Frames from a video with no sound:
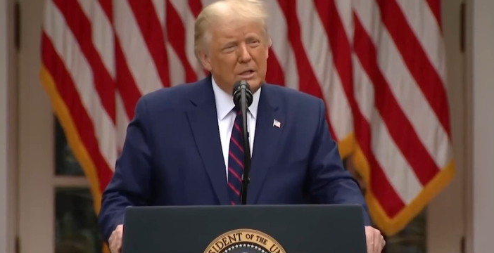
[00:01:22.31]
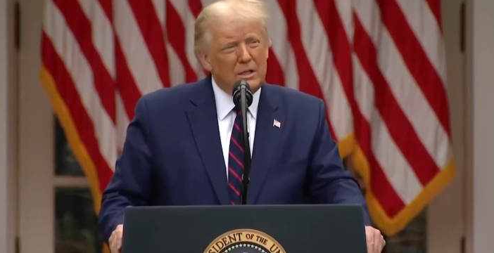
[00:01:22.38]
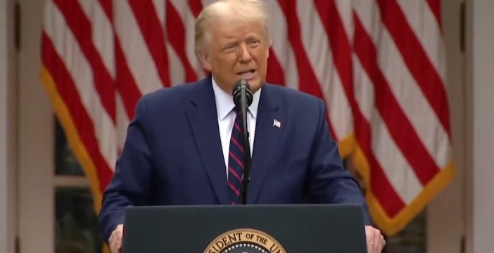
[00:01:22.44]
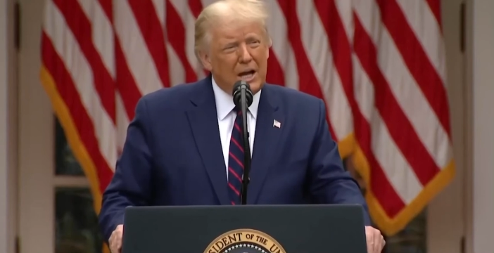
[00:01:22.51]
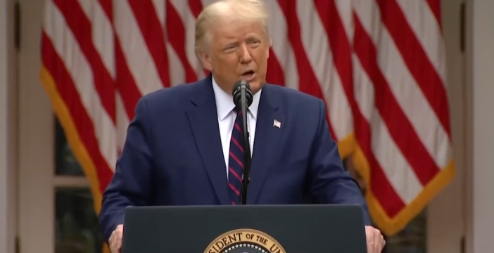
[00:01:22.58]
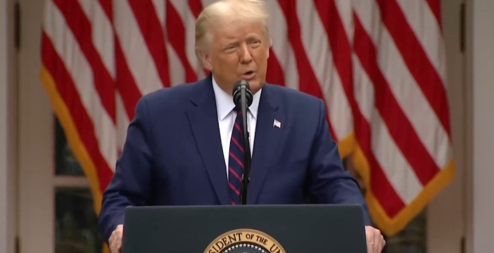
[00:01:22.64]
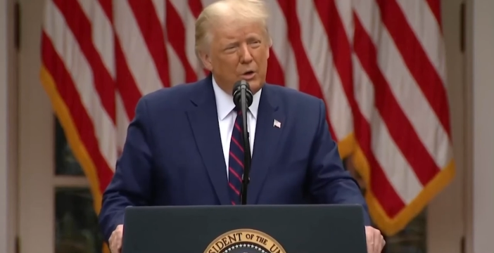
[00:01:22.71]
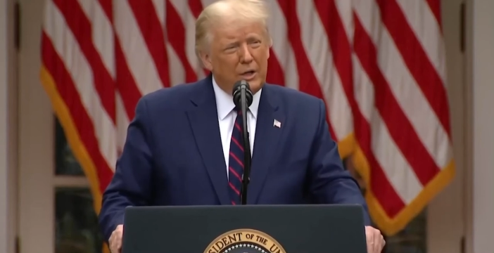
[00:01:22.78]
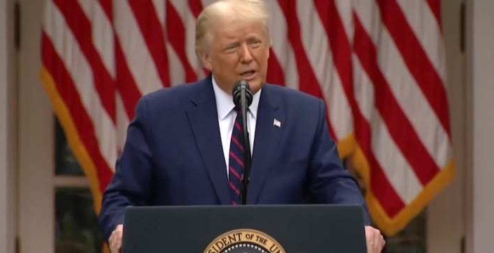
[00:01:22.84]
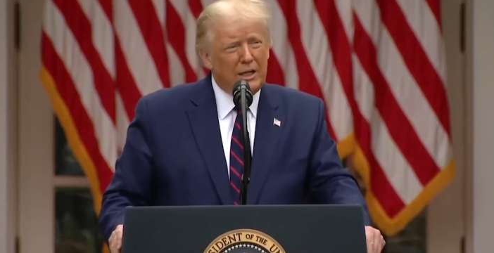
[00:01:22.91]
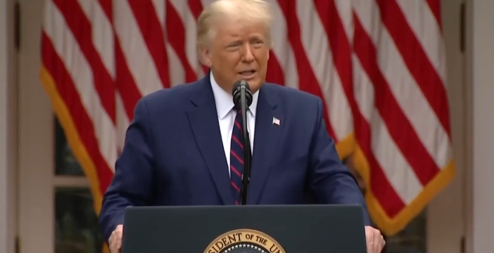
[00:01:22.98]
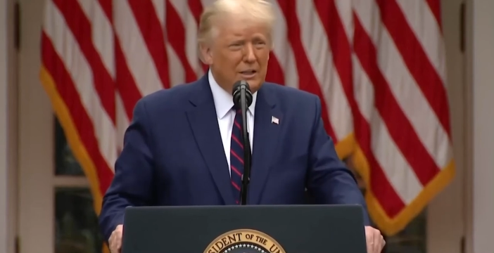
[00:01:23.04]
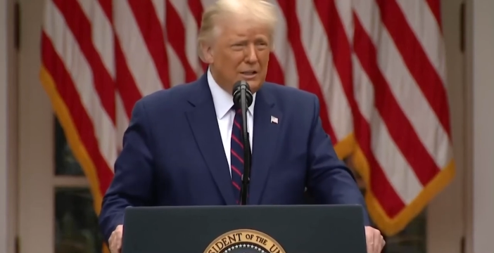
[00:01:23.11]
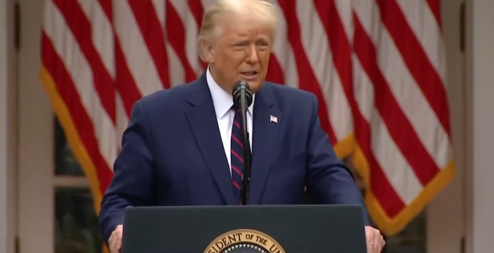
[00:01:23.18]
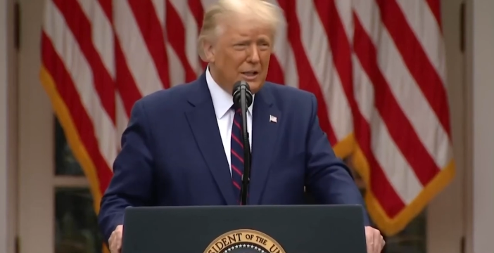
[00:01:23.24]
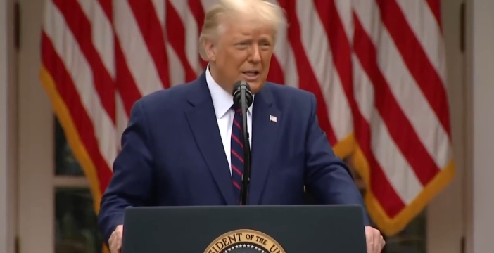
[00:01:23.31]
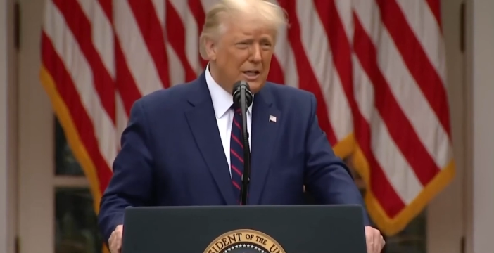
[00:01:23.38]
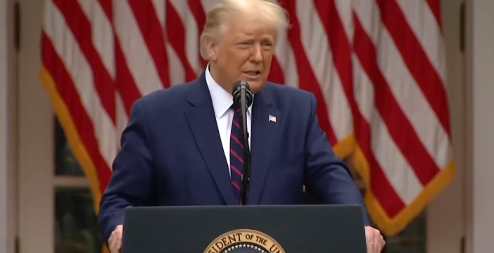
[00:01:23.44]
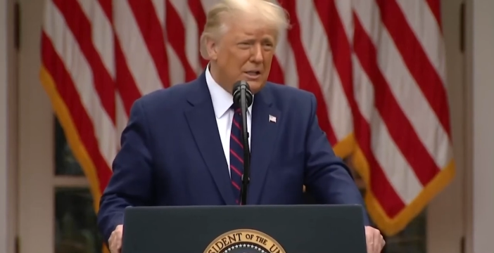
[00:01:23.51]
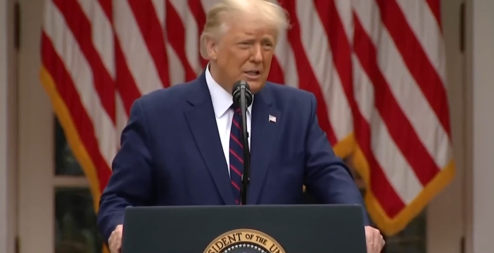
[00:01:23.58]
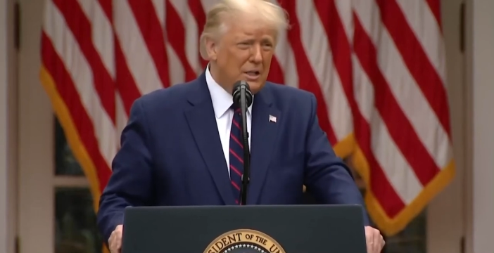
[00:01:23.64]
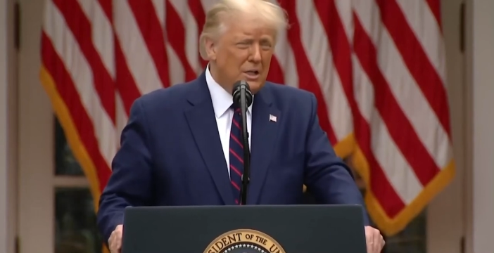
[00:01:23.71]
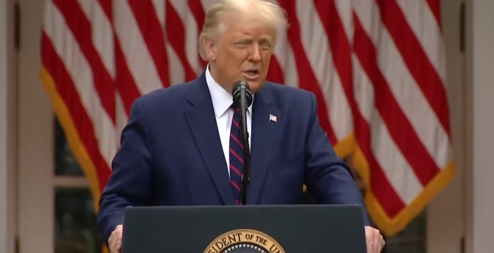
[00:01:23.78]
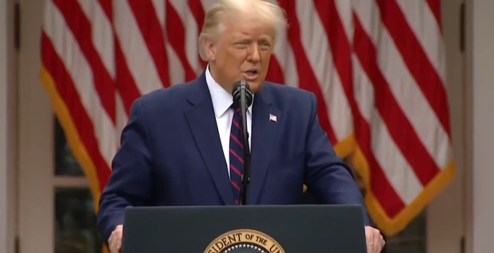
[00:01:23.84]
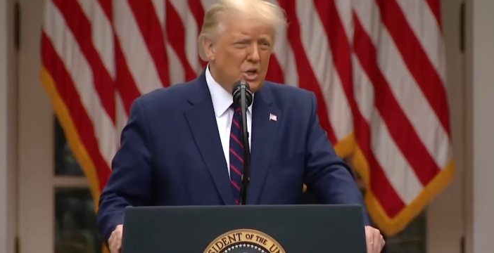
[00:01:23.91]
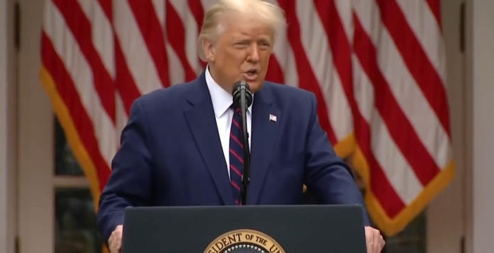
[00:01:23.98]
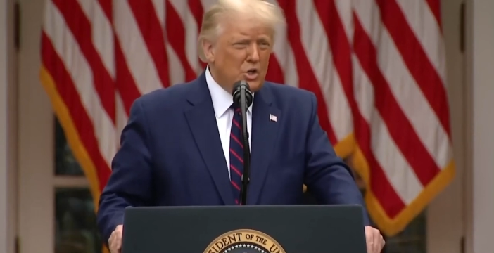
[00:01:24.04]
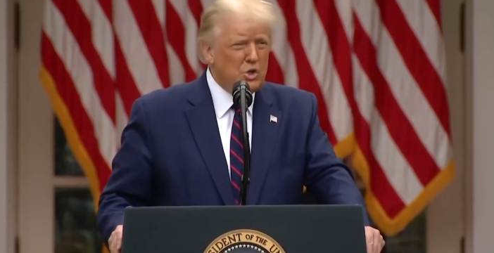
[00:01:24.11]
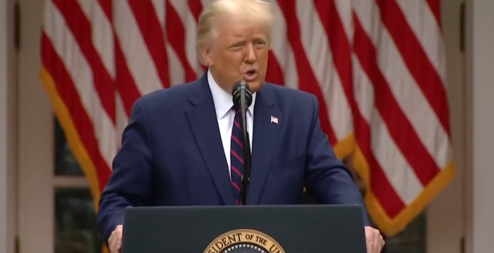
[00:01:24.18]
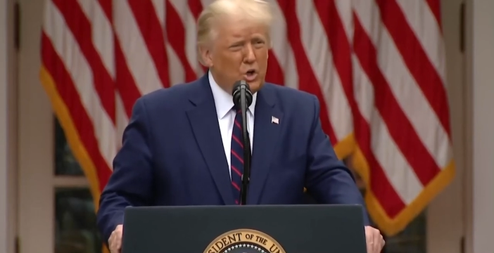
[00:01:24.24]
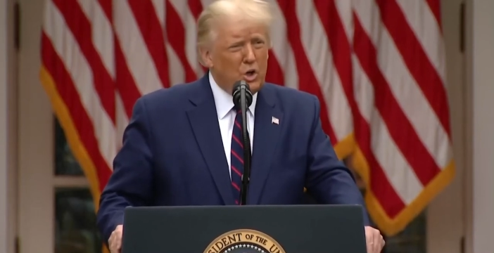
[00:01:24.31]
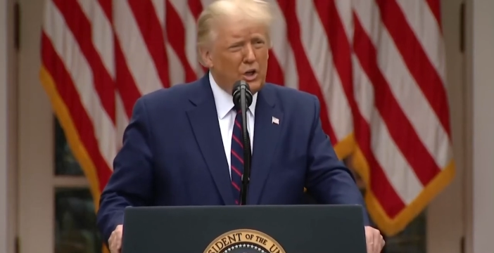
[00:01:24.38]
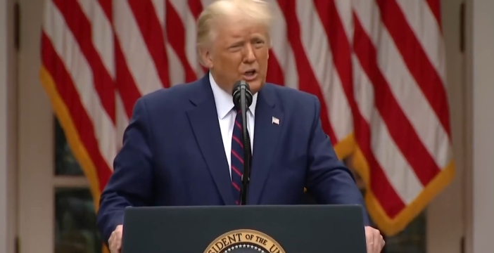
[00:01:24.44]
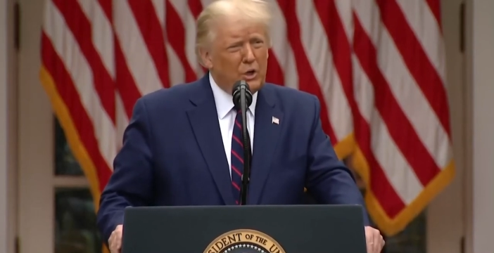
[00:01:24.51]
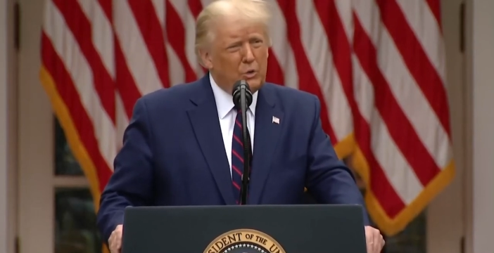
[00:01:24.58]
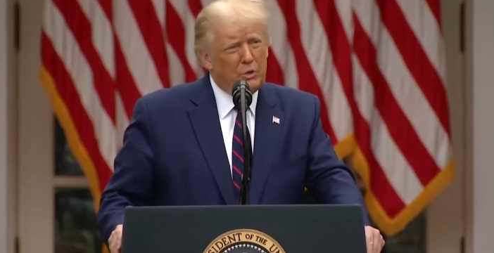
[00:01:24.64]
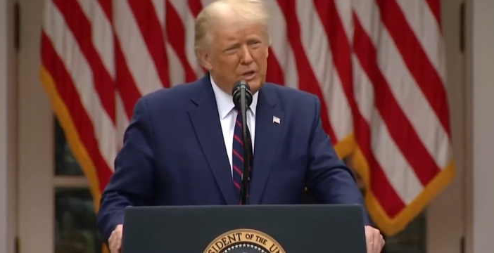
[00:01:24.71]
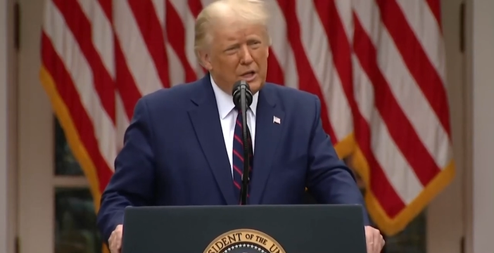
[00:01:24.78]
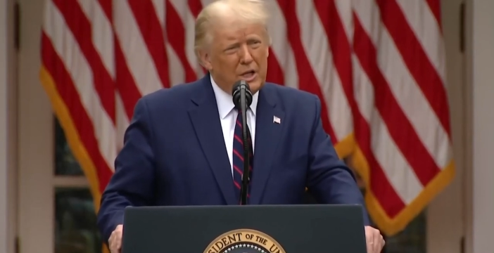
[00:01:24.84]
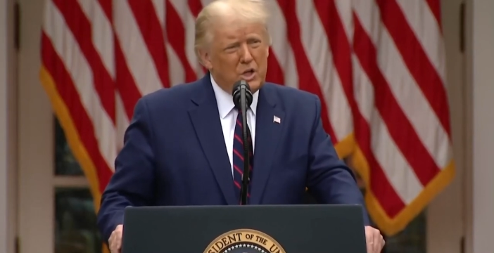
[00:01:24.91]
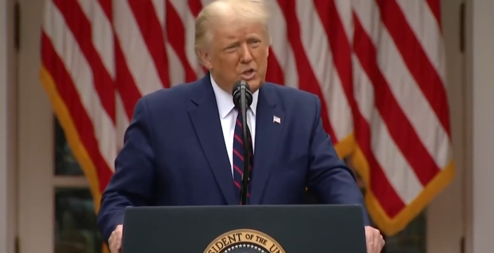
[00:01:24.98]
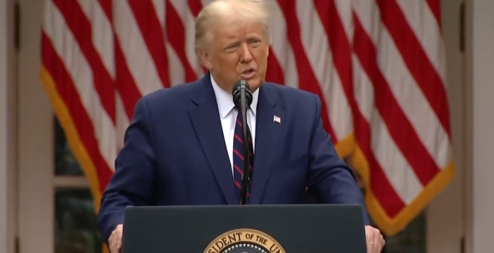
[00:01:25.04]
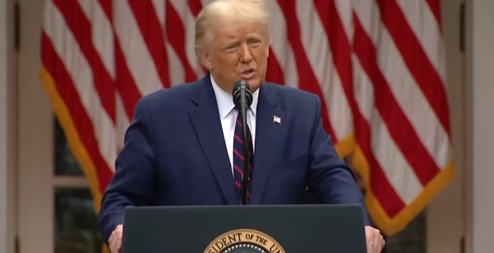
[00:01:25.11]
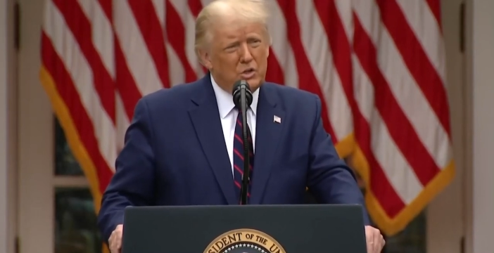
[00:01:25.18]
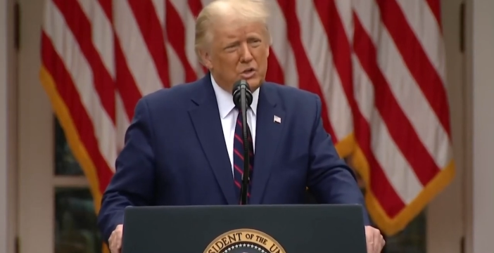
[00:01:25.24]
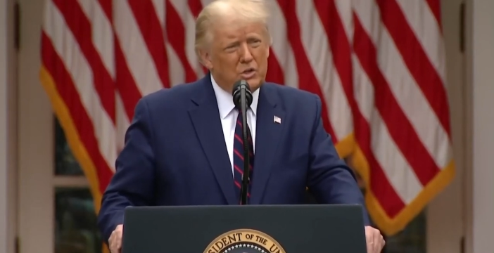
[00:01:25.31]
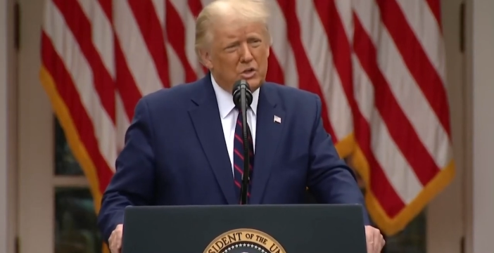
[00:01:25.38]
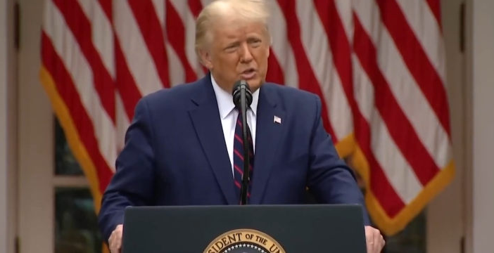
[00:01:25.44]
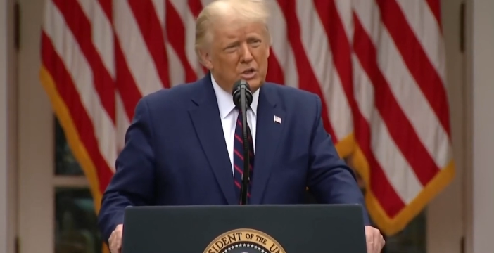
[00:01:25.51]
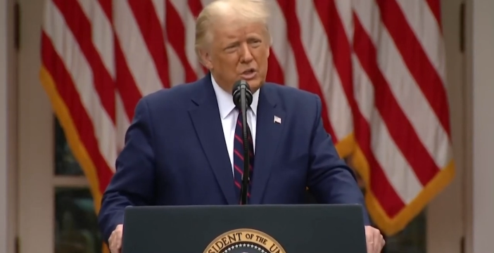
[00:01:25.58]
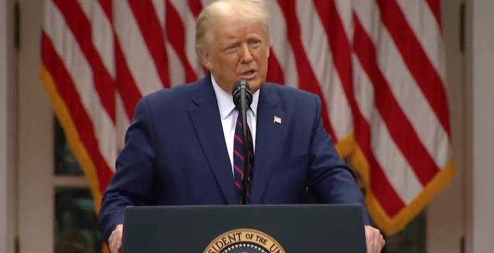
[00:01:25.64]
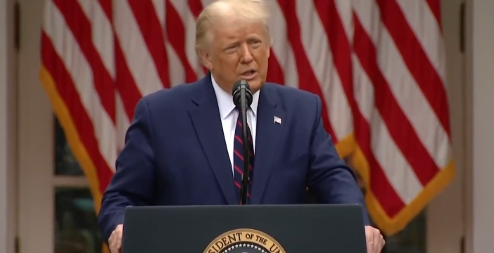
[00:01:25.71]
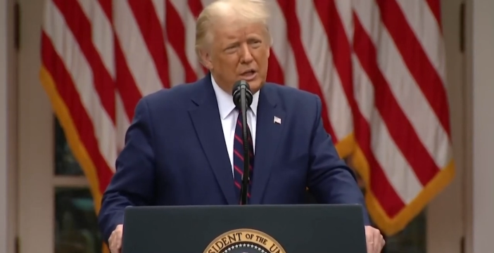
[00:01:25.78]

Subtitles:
towering intellect, sterling credentials,